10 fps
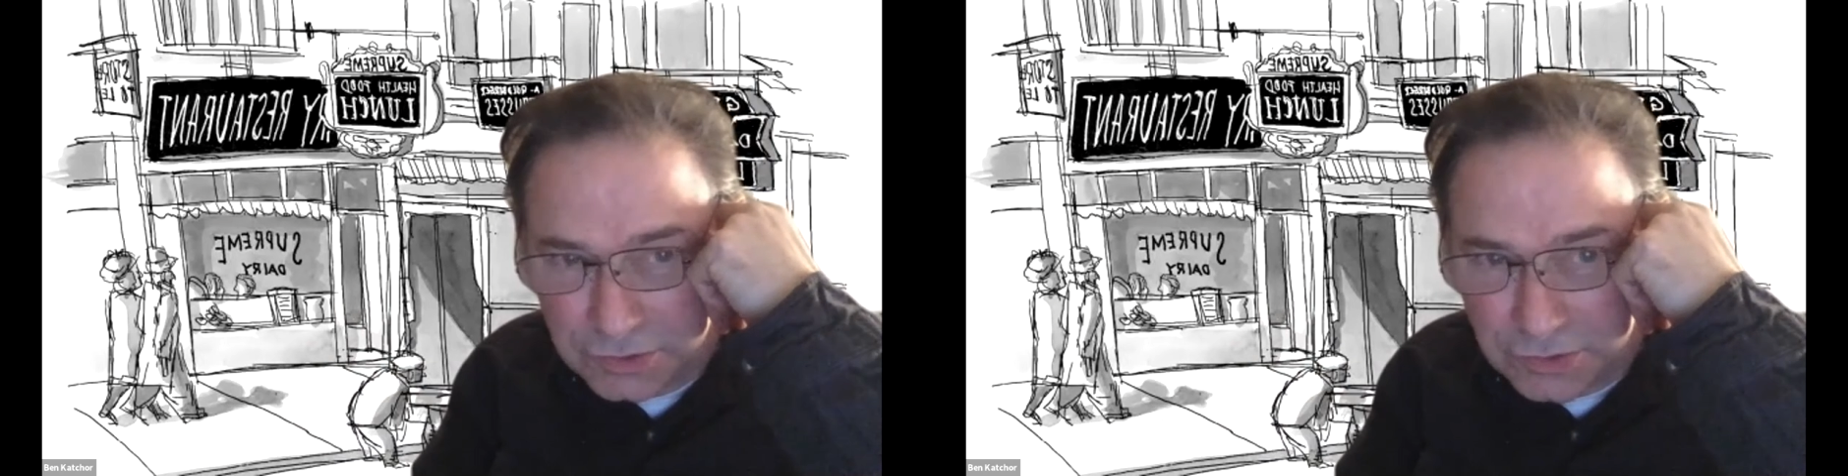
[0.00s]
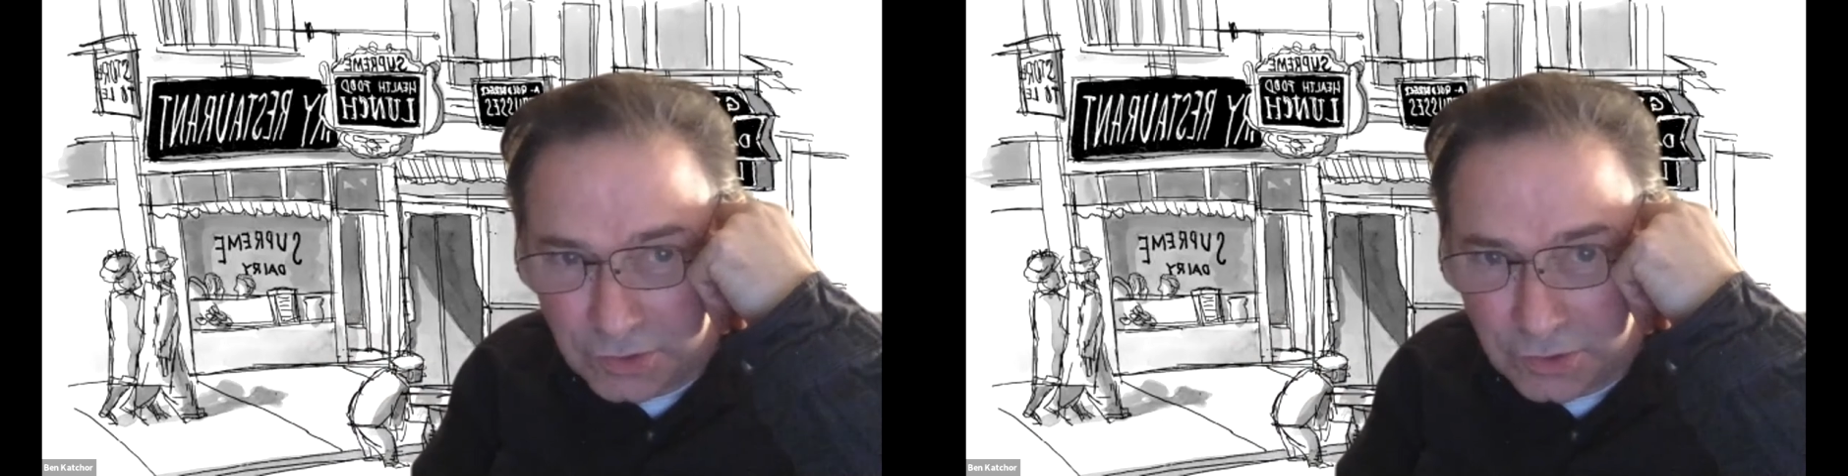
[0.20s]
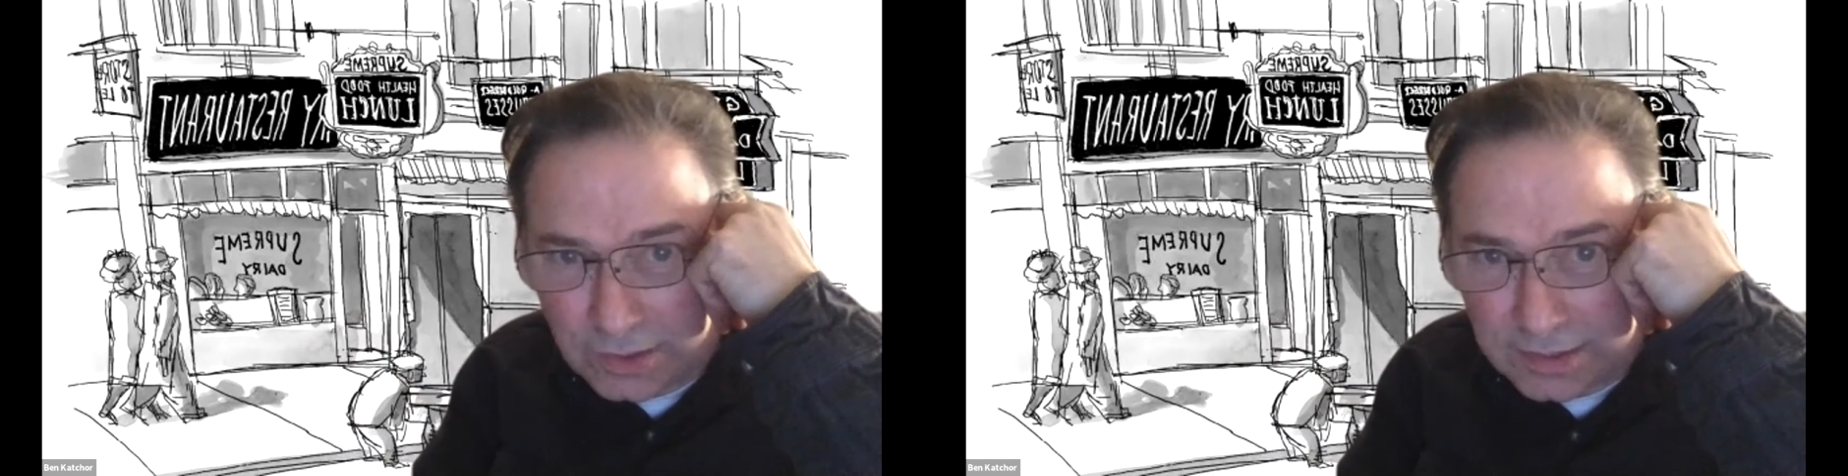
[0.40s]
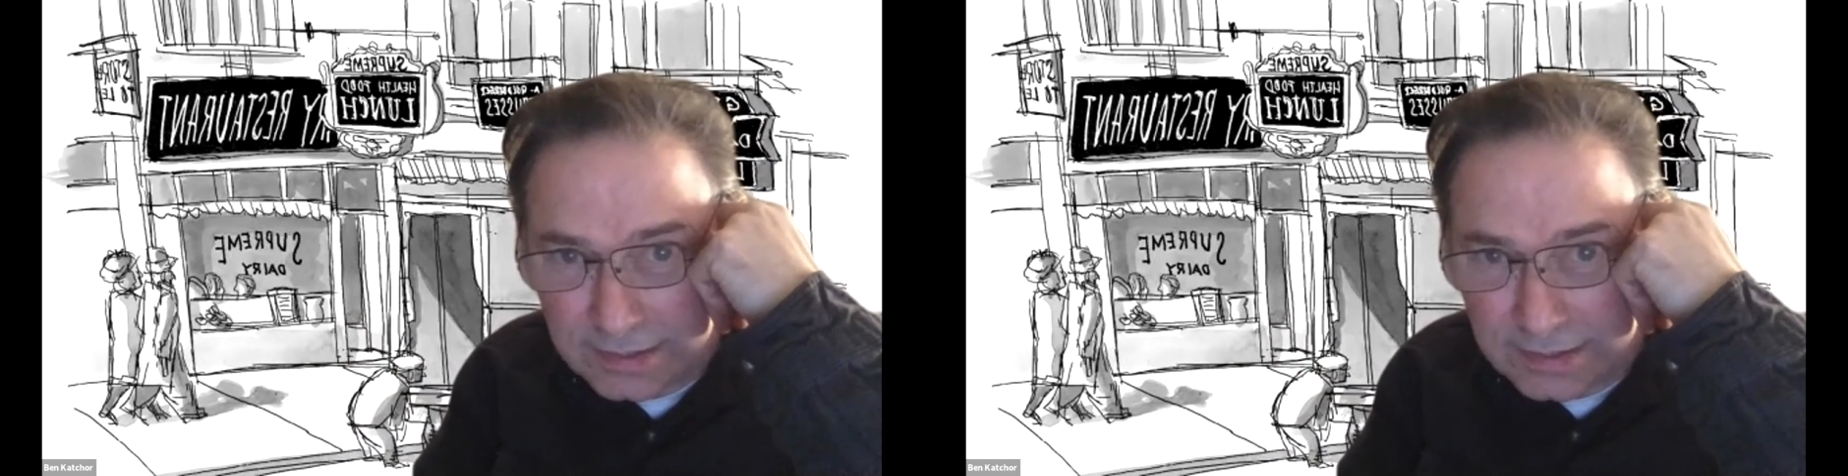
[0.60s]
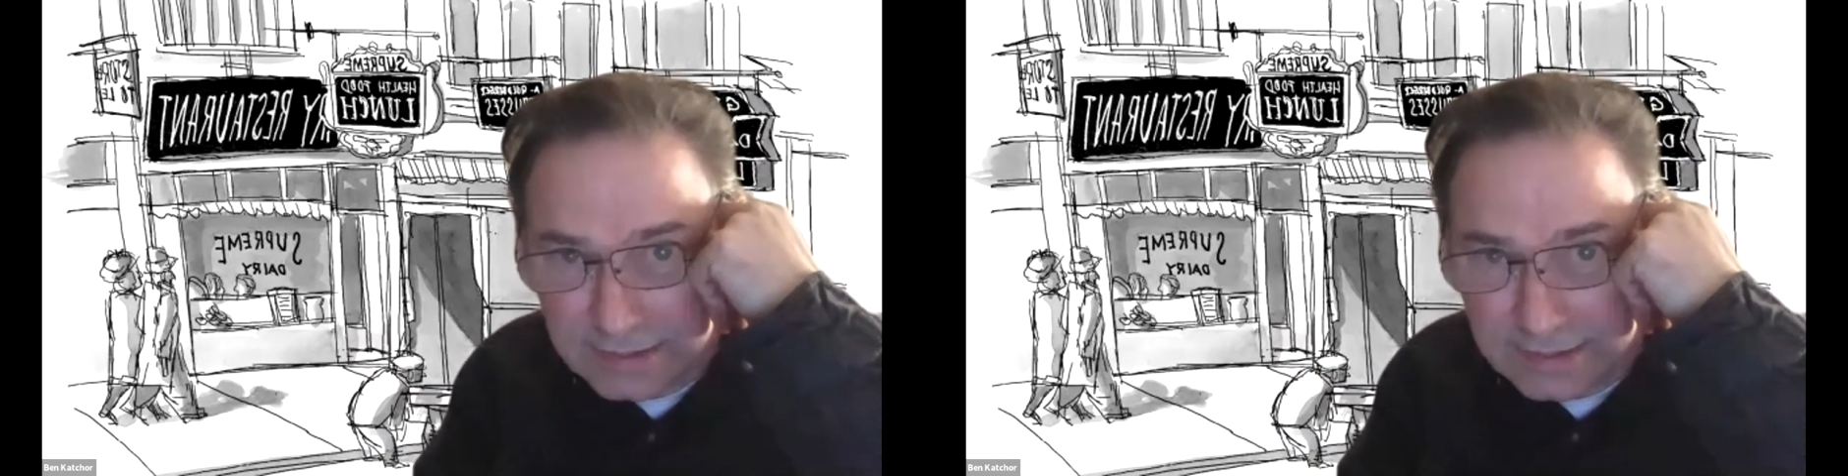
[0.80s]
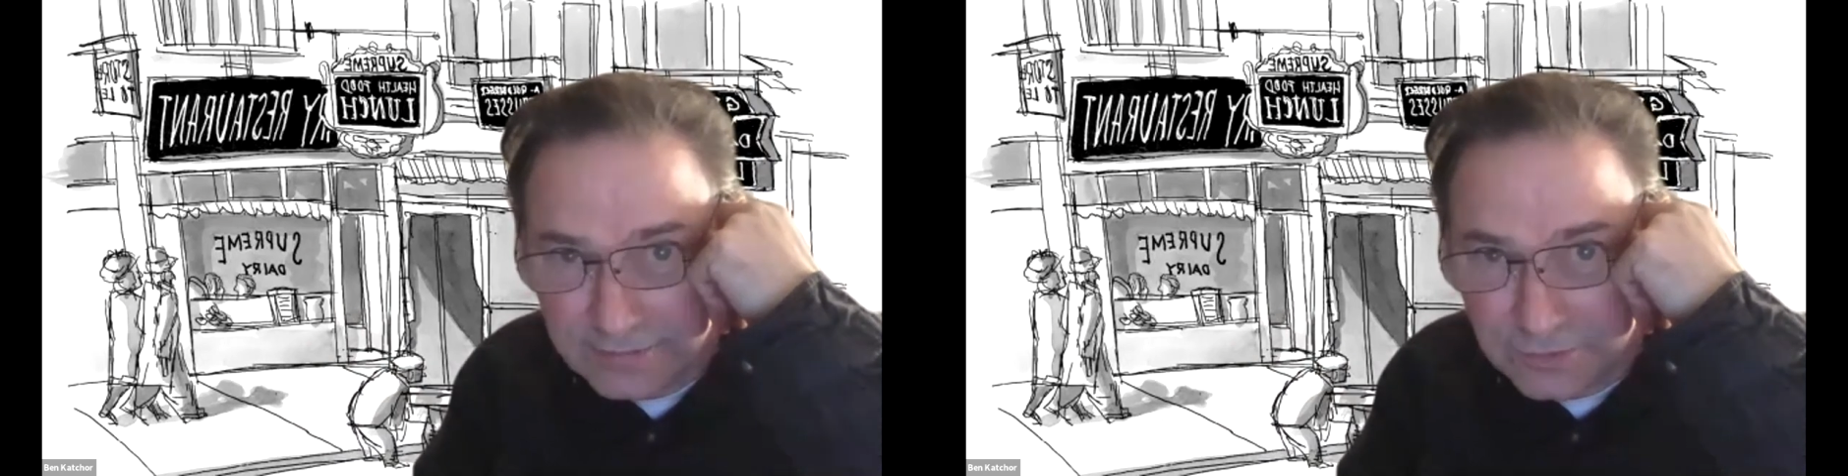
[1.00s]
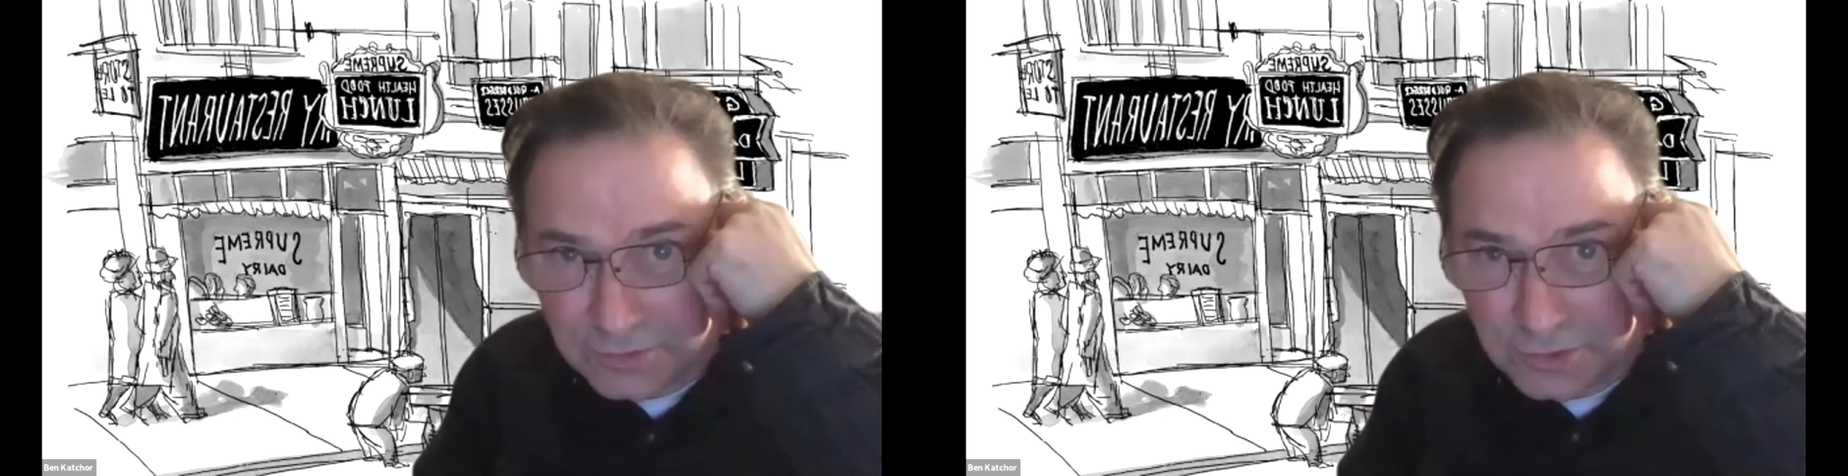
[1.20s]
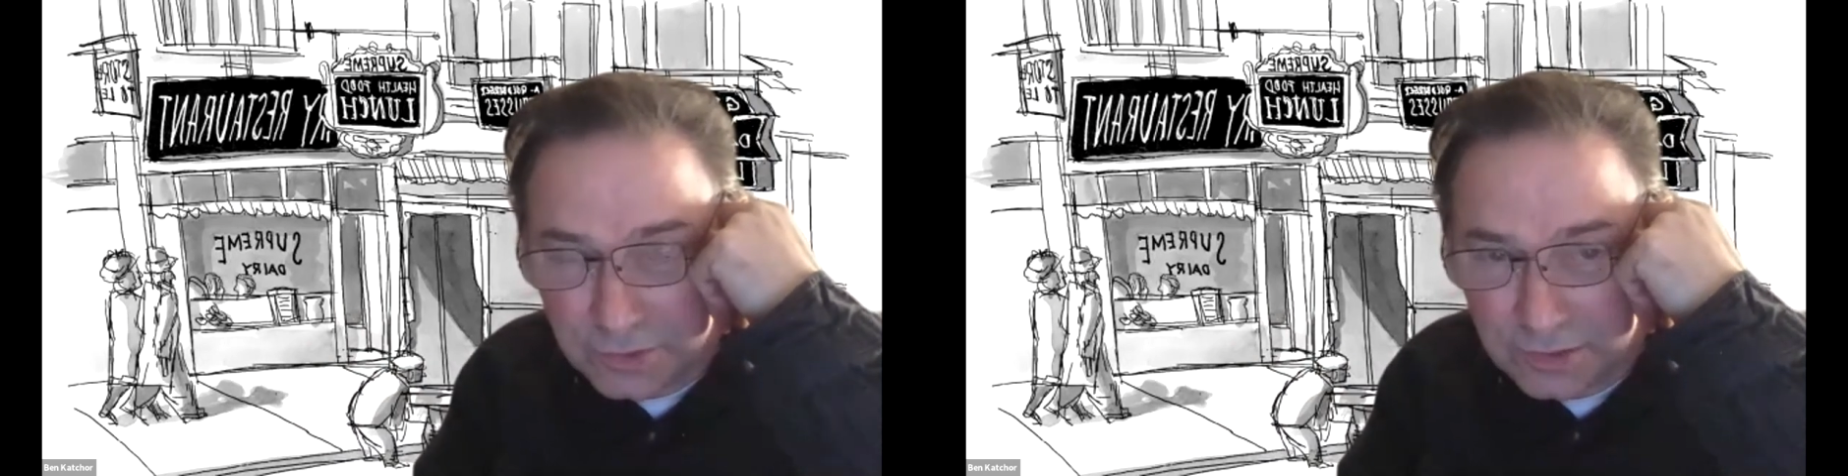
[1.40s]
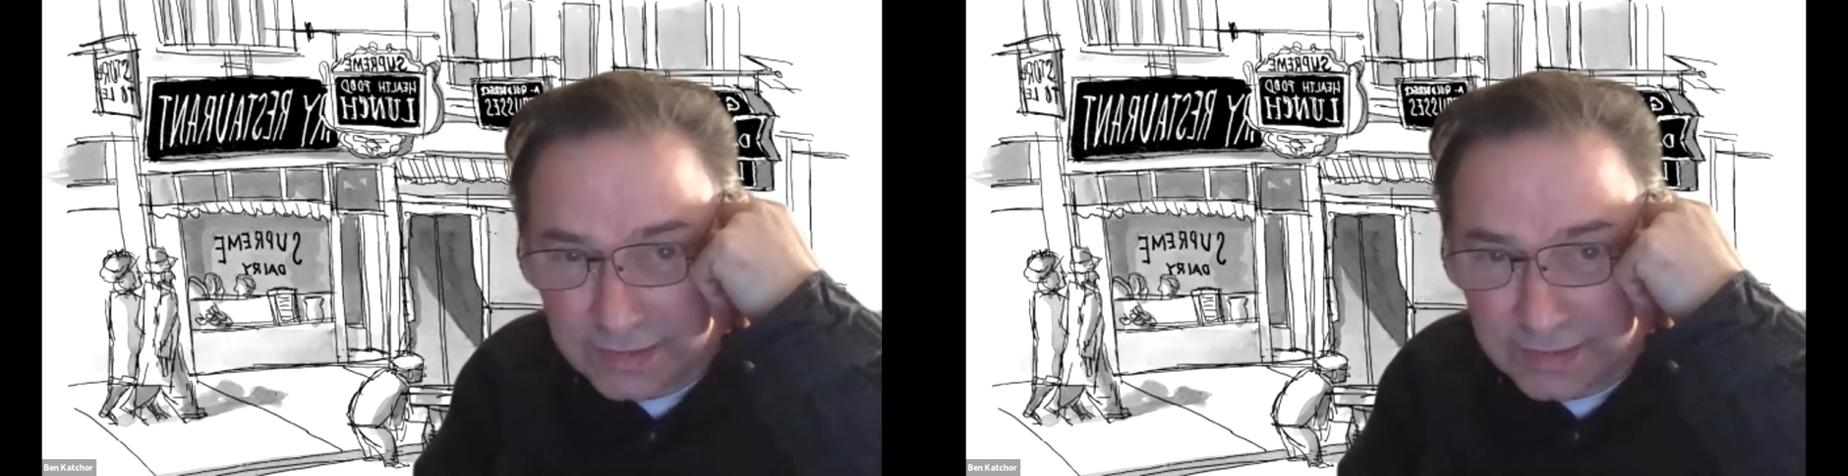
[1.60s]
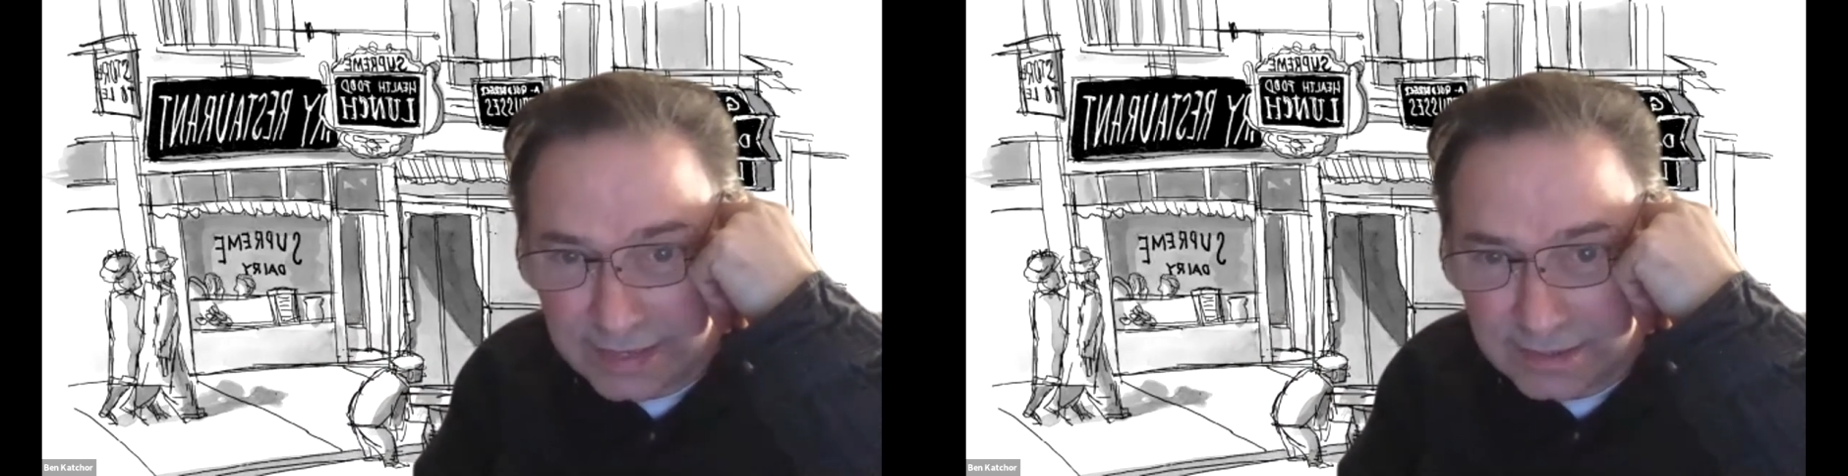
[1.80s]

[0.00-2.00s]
York. If you Google that,